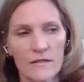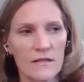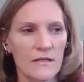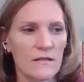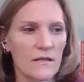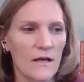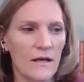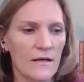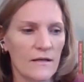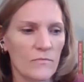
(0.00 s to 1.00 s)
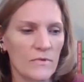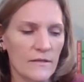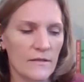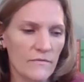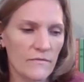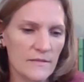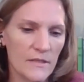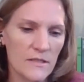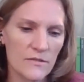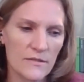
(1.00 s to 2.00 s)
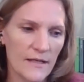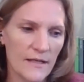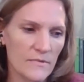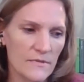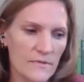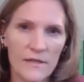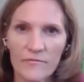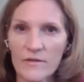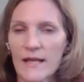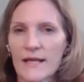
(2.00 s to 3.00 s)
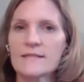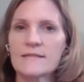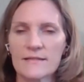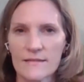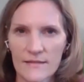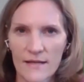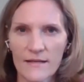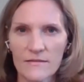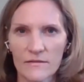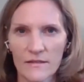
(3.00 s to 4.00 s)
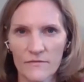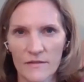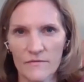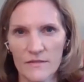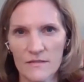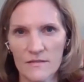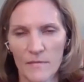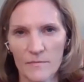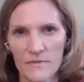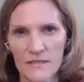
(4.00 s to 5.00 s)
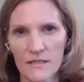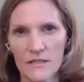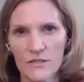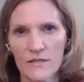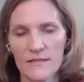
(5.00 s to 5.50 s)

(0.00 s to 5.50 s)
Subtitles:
I think what their defense minister said was, look, every case is a scandal, even if it's a small percentage.